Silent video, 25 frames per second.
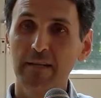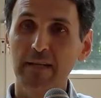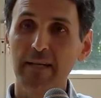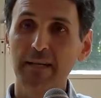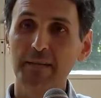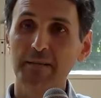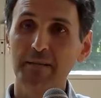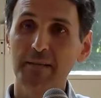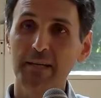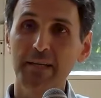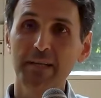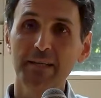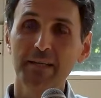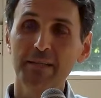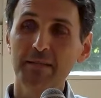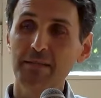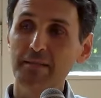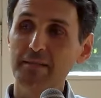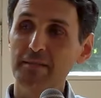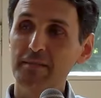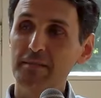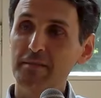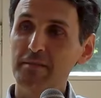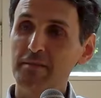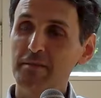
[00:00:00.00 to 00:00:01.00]
And
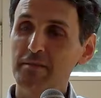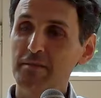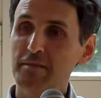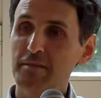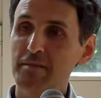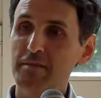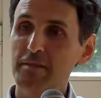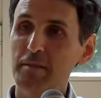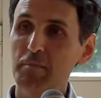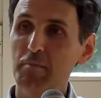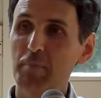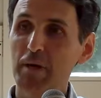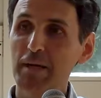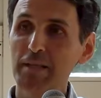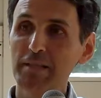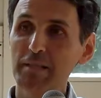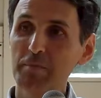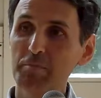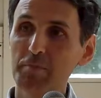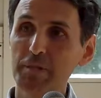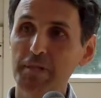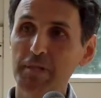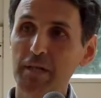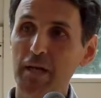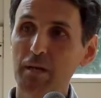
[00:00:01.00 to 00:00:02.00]
then the
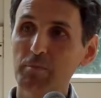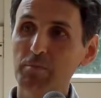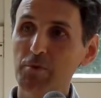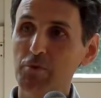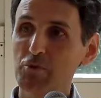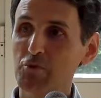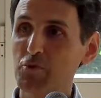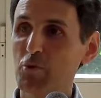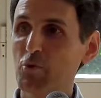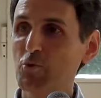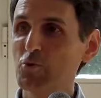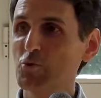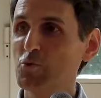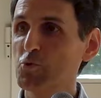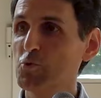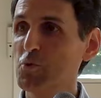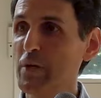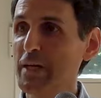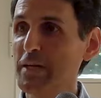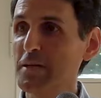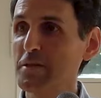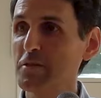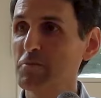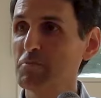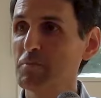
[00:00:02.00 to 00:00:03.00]
body becomes so
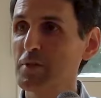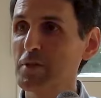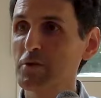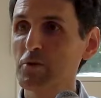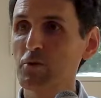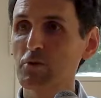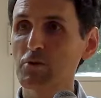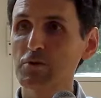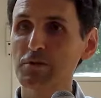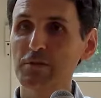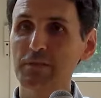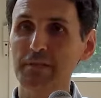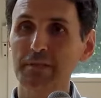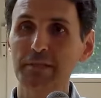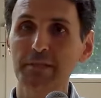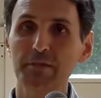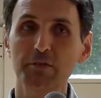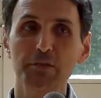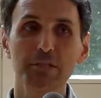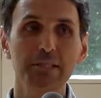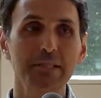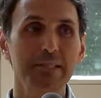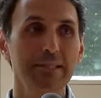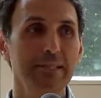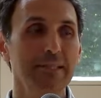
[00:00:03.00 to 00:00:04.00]
drained because
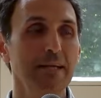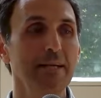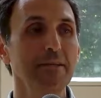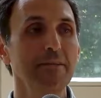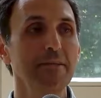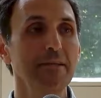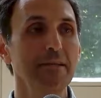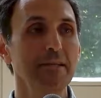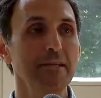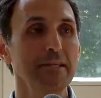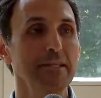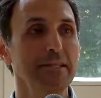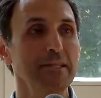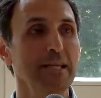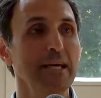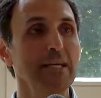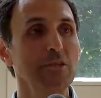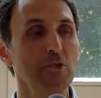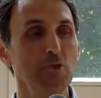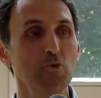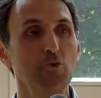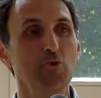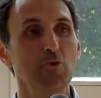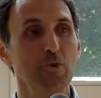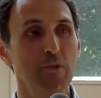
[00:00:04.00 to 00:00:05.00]
there is nothing
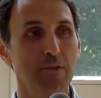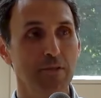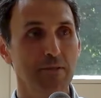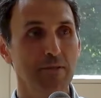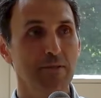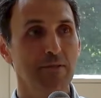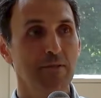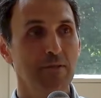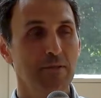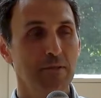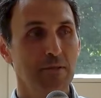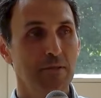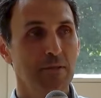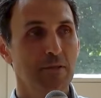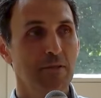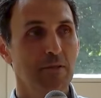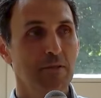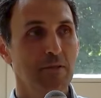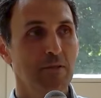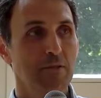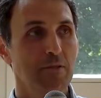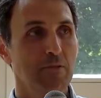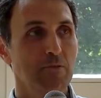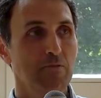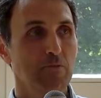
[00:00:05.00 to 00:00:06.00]
natural
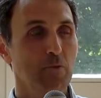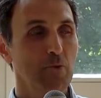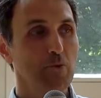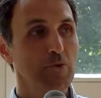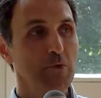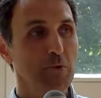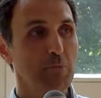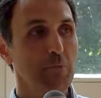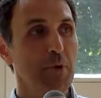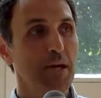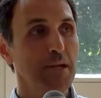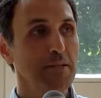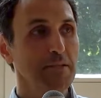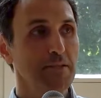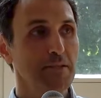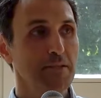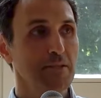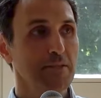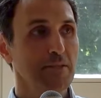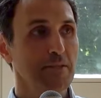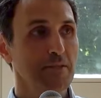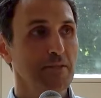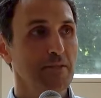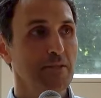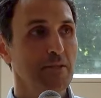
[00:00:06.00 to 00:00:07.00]
for the
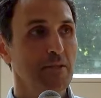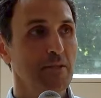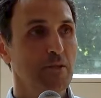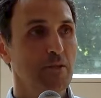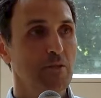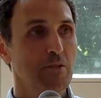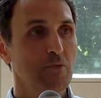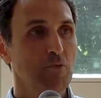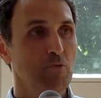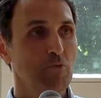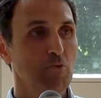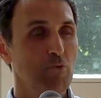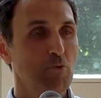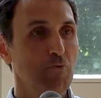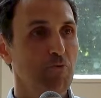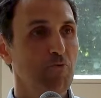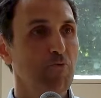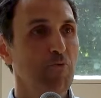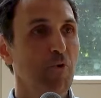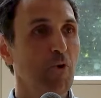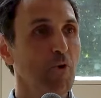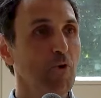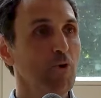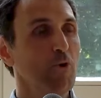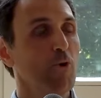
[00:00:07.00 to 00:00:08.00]
body to
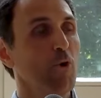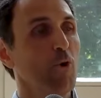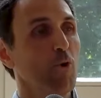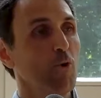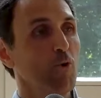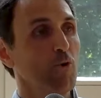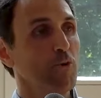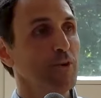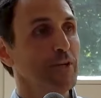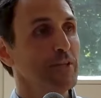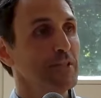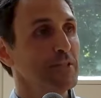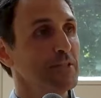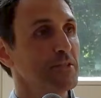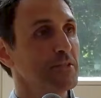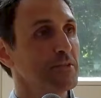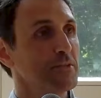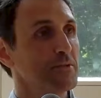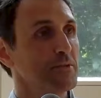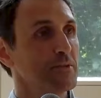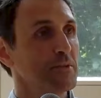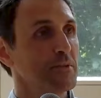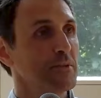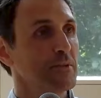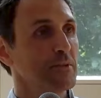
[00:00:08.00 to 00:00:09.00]
follow all
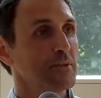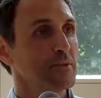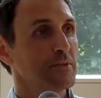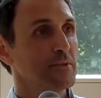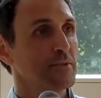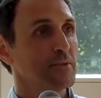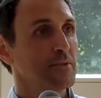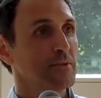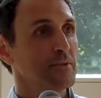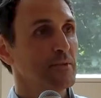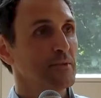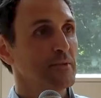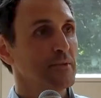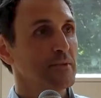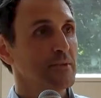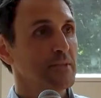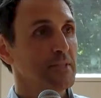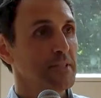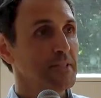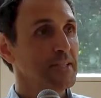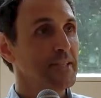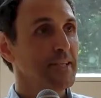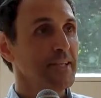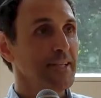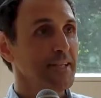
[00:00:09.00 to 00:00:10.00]
these
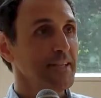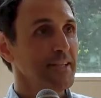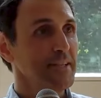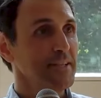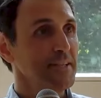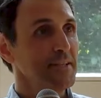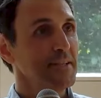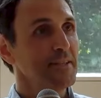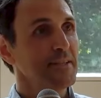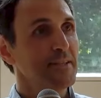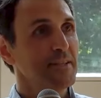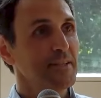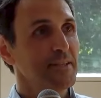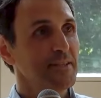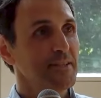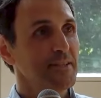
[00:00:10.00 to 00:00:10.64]
silly